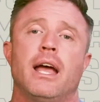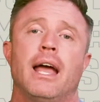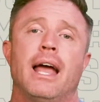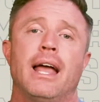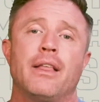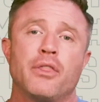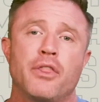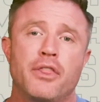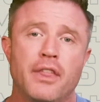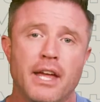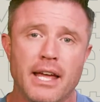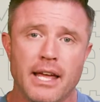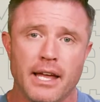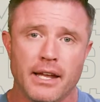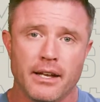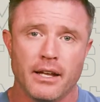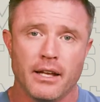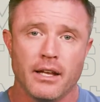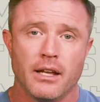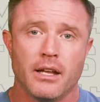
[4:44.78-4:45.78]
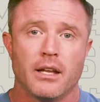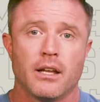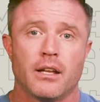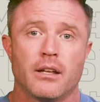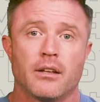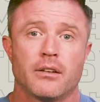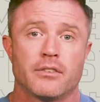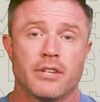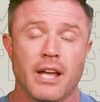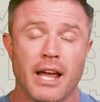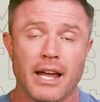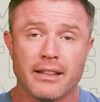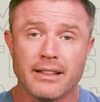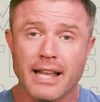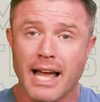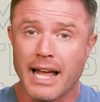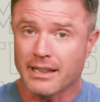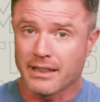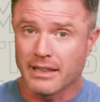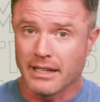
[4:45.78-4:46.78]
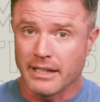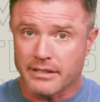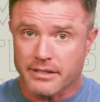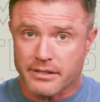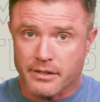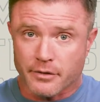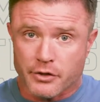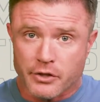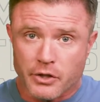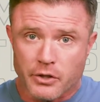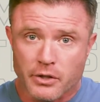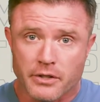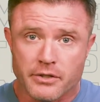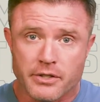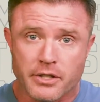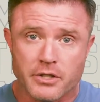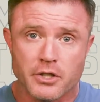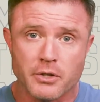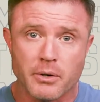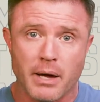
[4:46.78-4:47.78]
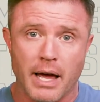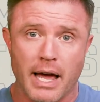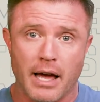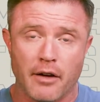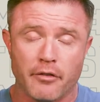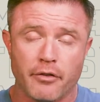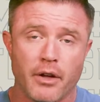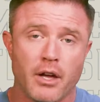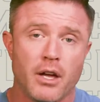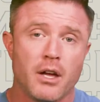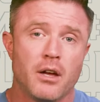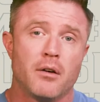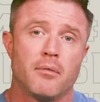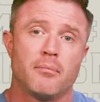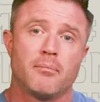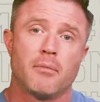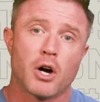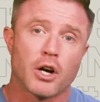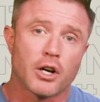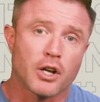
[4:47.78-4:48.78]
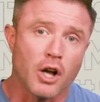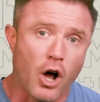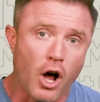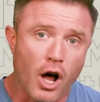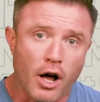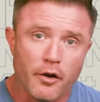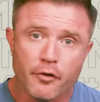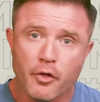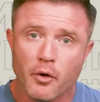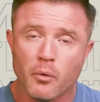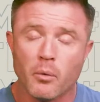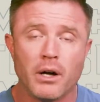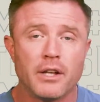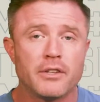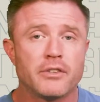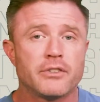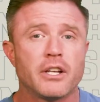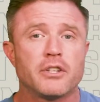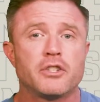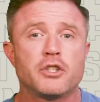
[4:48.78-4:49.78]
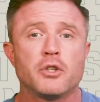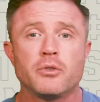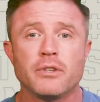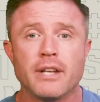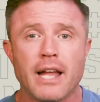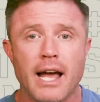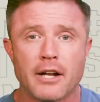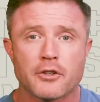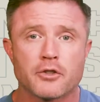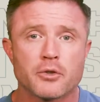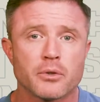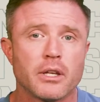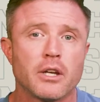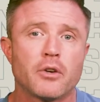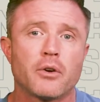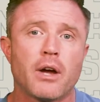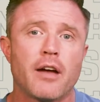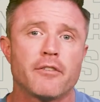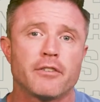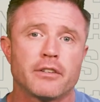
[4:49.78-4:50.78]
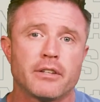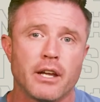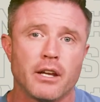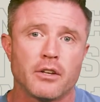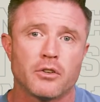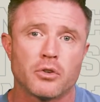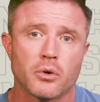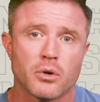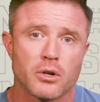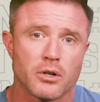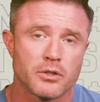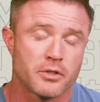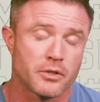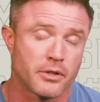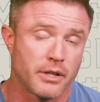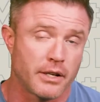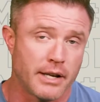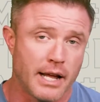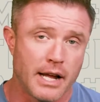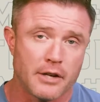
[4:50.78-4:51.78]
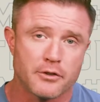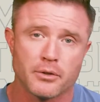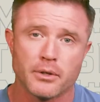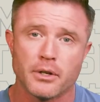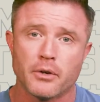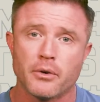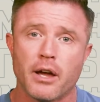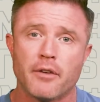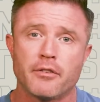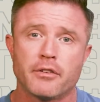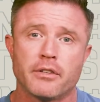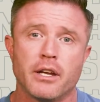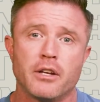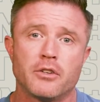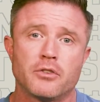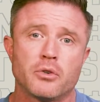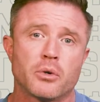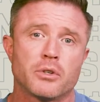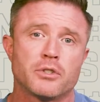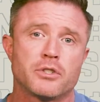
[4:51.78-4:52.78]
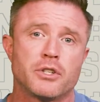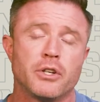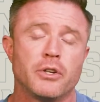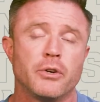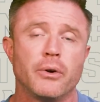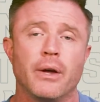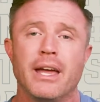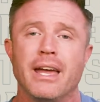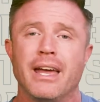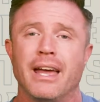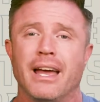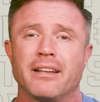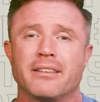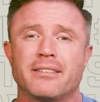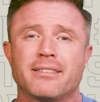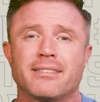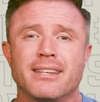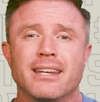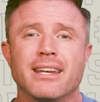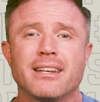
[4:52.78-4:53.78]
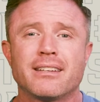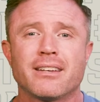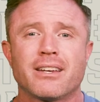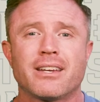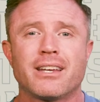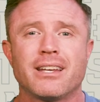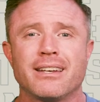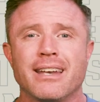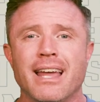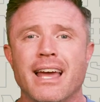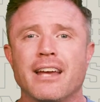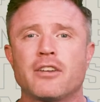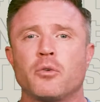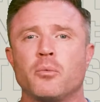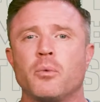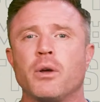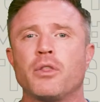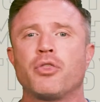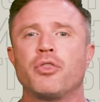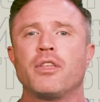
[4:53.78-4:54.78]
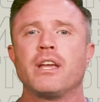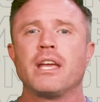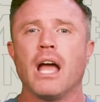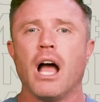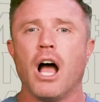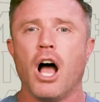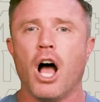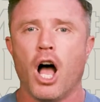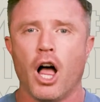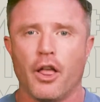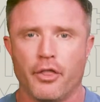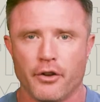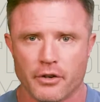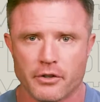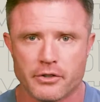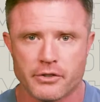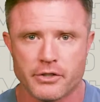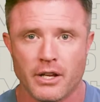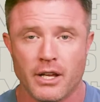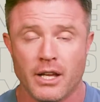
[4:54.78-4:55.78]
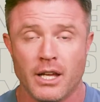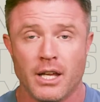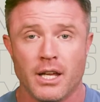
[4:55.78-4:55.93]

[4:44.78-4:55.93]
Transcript: And then take that list of students that you have, mark off the ones that you naturally gravitate towards or that naturally gravitate towards you, and seek to connect with the others,